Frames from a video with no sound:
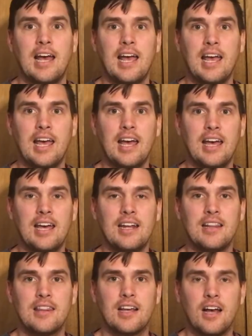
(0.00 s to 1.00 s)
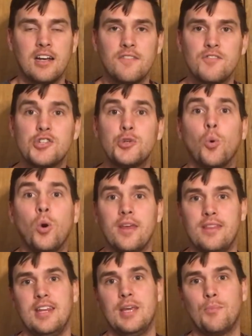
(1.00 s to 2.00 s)
and the kind of joy
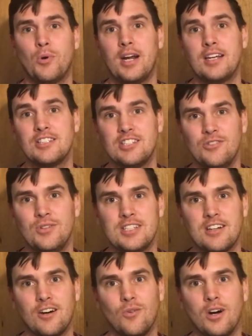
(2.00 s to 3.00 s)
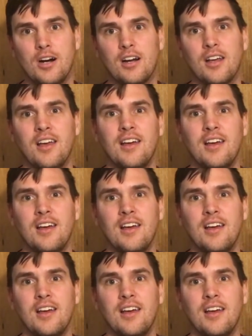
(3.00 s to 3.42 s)
that he brings to his artwork.